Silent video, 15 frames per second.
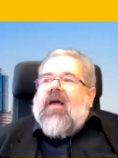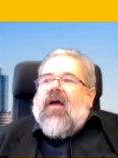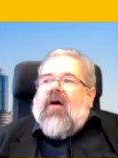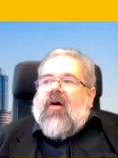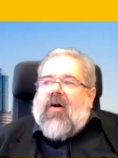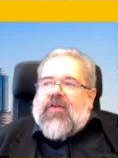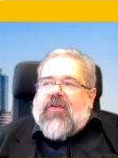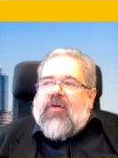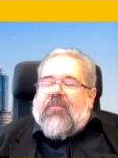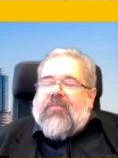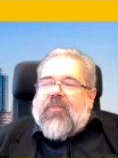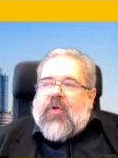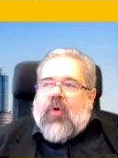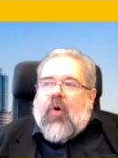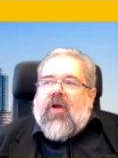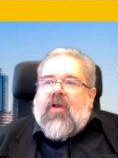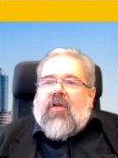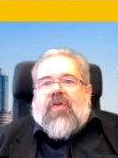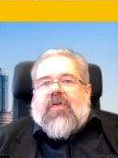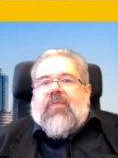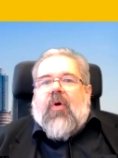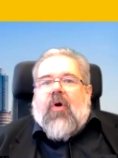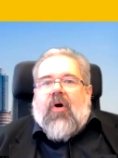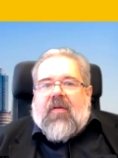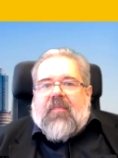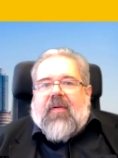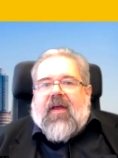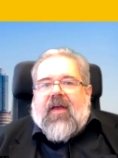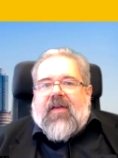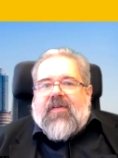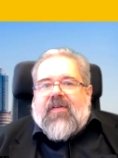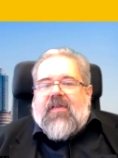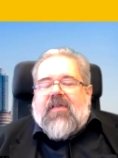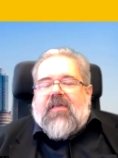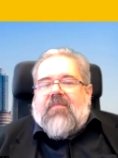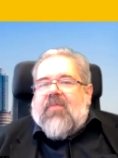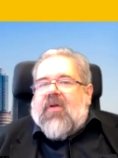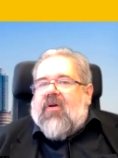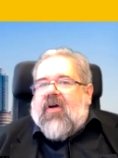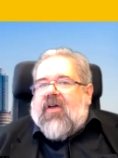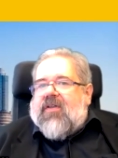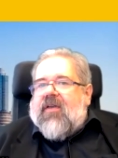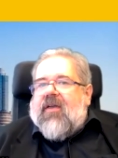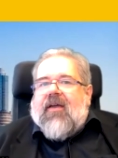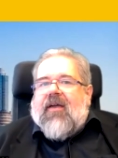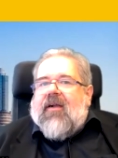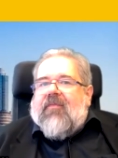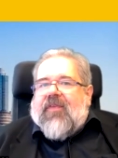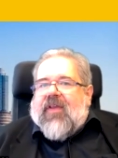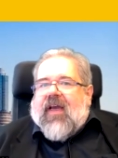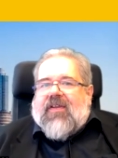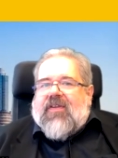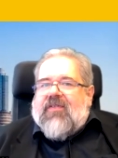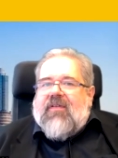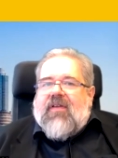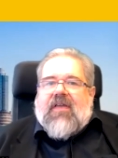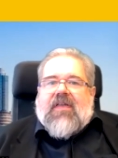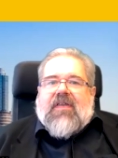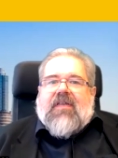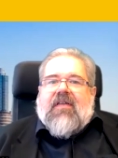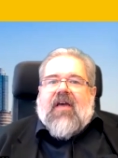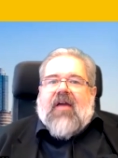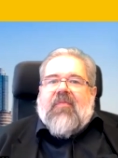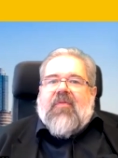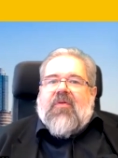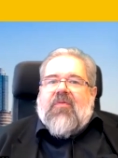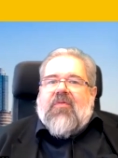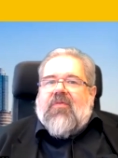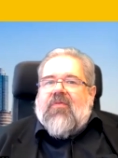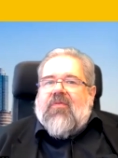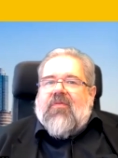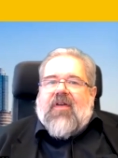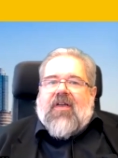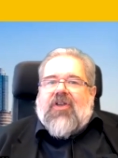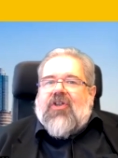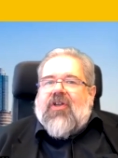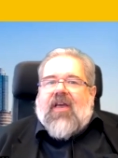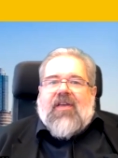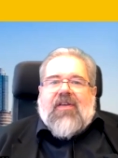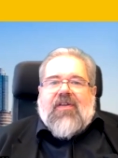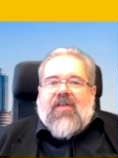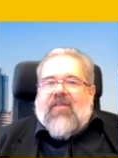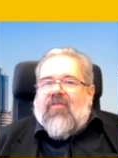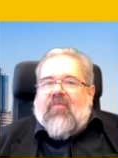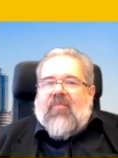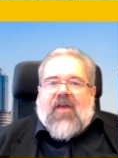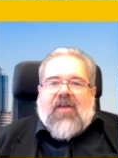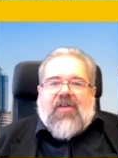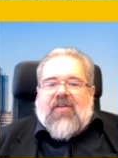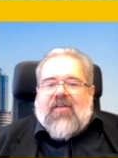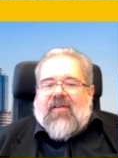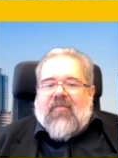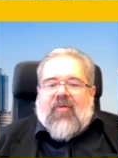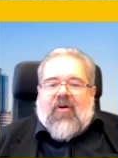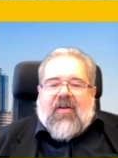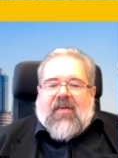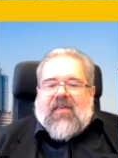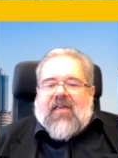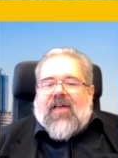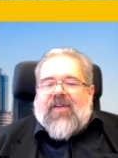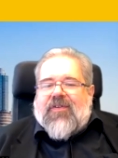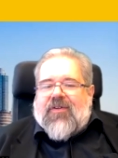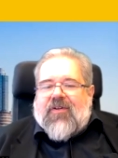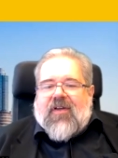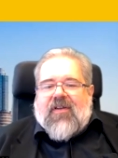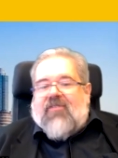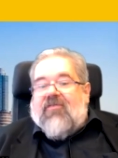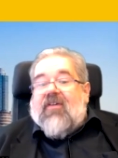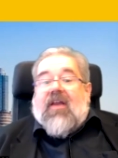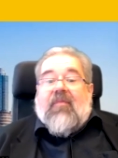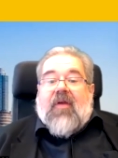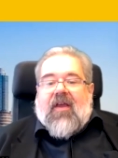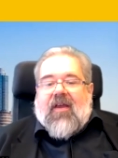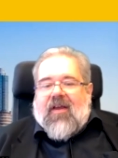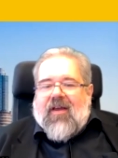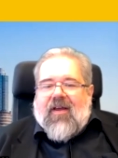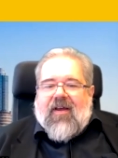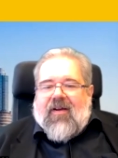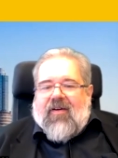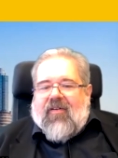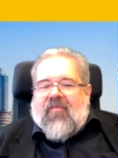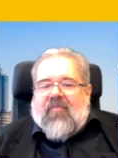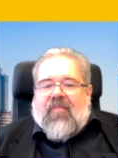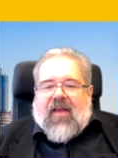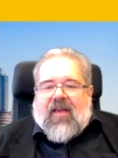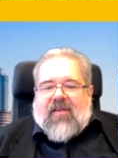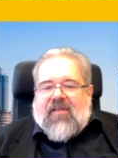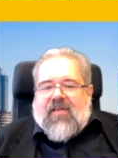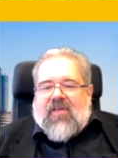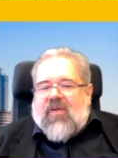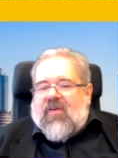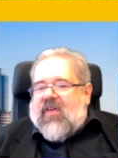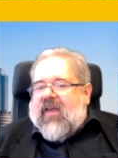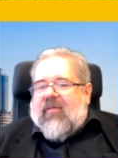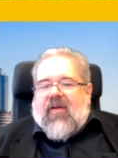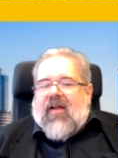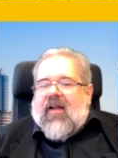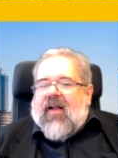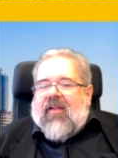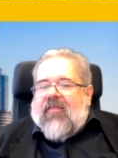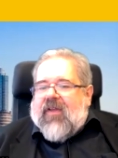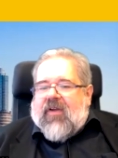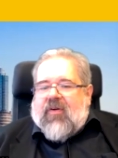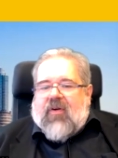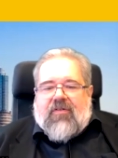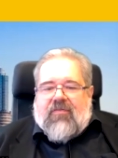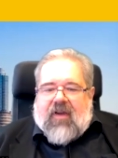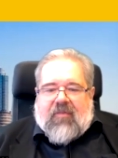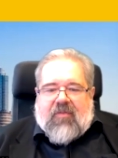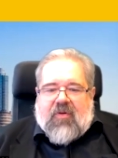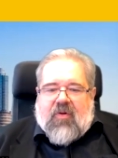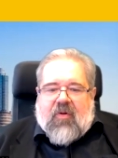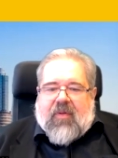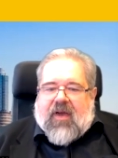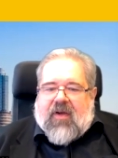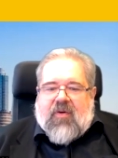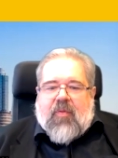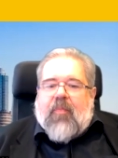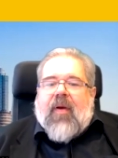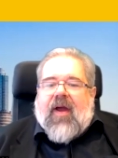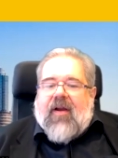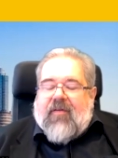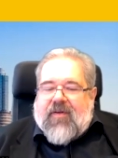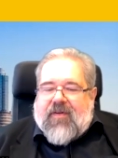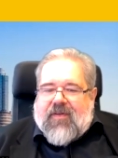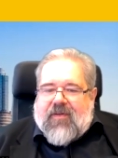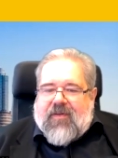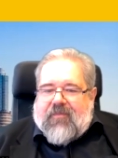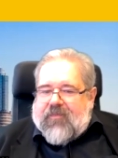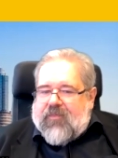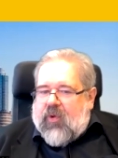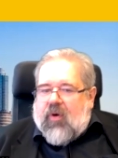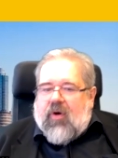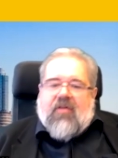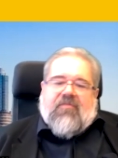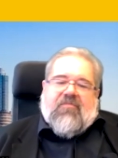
Also going to smaller places, because they had 3 years time to exchange information among each other and dreaming of places. So they don't dream to go back to Paris or to